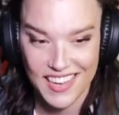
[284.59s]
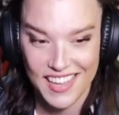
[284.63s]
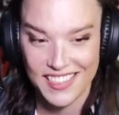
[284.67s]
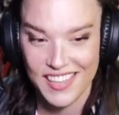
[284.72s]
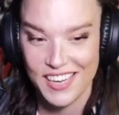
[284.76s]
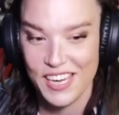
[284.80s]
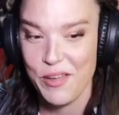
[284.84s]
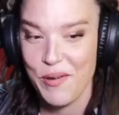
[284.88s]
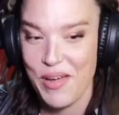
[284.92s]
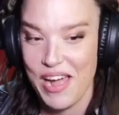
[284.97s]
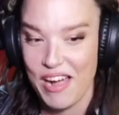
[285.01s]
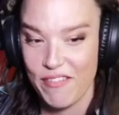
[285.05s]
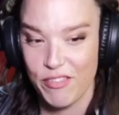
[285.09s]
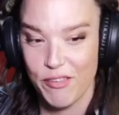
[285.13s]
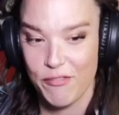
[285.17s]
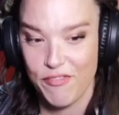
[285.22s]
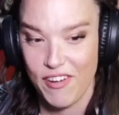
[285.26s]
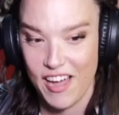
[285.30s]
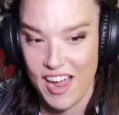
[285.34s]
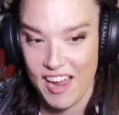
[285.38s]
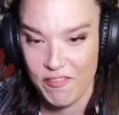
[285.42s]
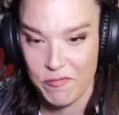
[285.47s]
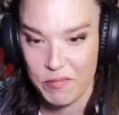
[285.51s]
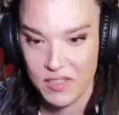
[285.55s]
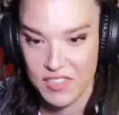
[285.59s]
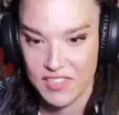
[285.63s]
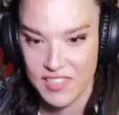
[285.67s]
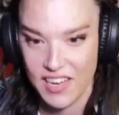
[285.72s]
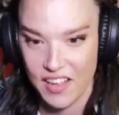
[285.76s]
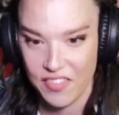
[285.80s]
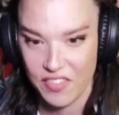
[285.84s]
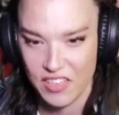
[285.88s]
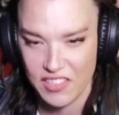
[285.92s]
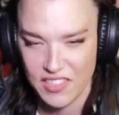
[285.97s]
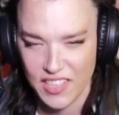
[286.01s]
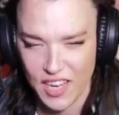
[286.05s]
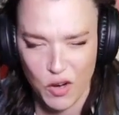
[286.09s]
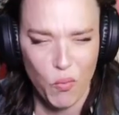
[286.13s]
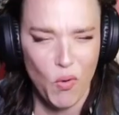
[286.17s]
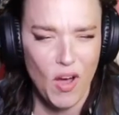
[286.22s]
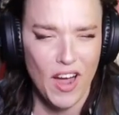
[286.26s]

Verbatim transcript: And then you have the five percent that's like,